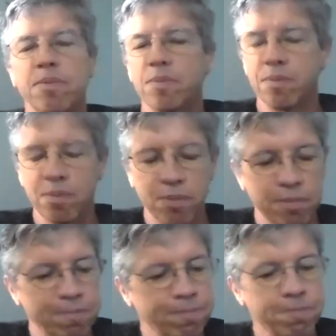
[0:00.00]

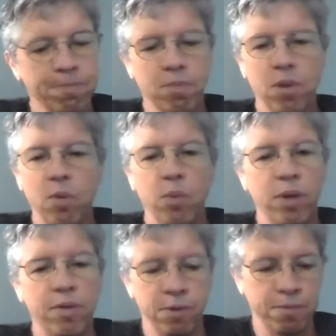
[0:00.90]

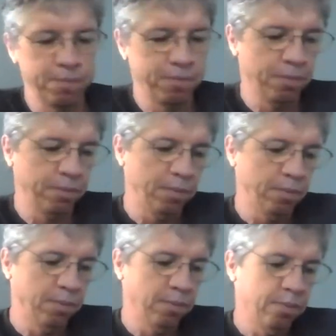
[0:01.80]

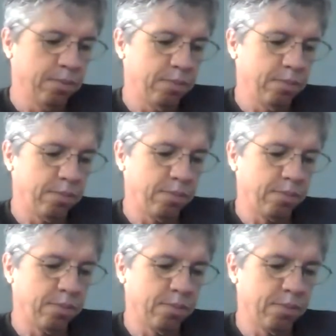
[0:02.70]

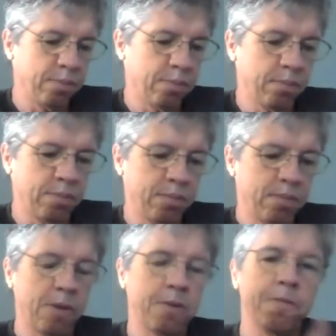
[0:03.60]

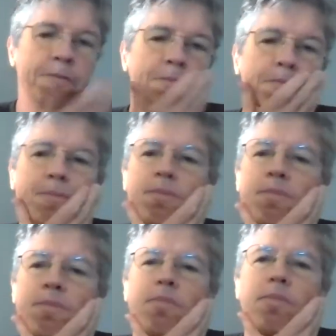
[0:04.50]

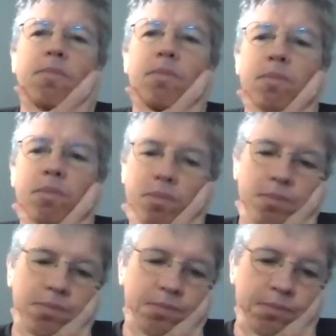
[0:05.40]

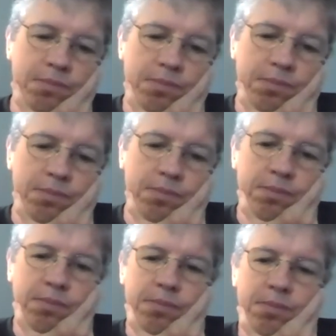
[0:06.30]

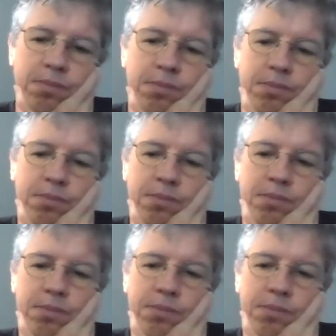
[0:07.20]
(not speaking)